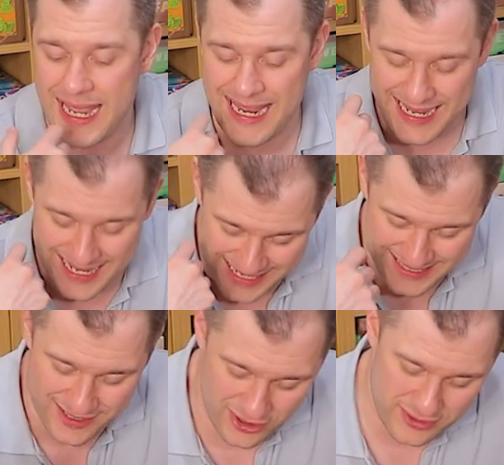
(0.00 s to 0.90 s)
it
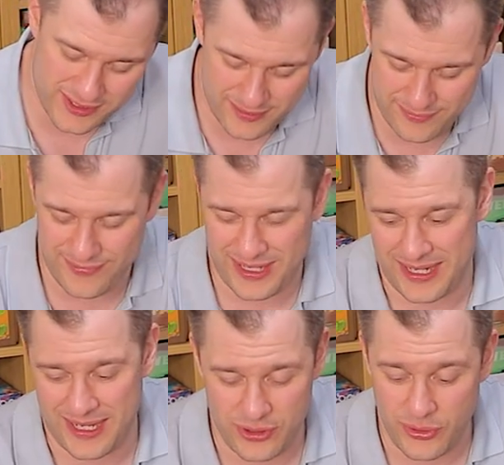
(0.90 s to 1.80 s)
is got some like
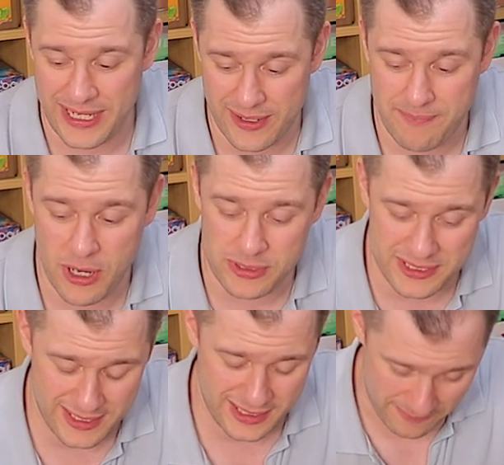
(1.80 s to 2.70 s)
annoying
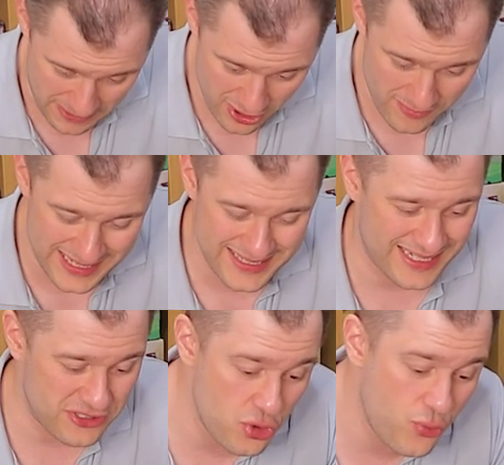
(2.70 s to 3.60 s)
components like the pyramids, and
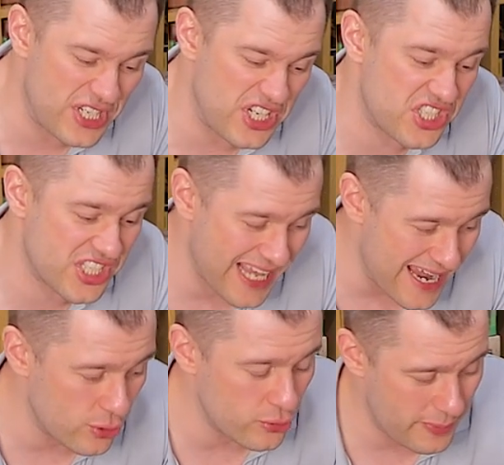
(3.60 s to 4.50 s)
I do wish it
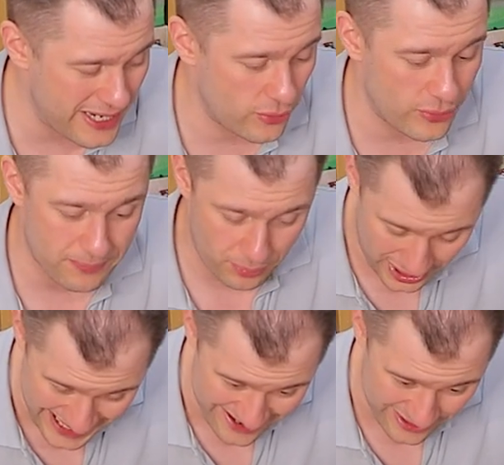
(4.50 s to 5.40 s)
scaled better with
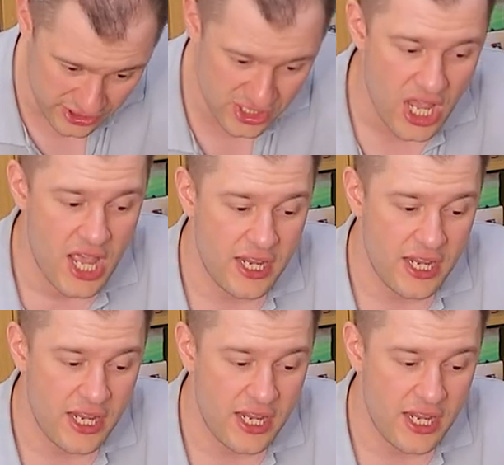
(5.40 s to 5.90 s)
players.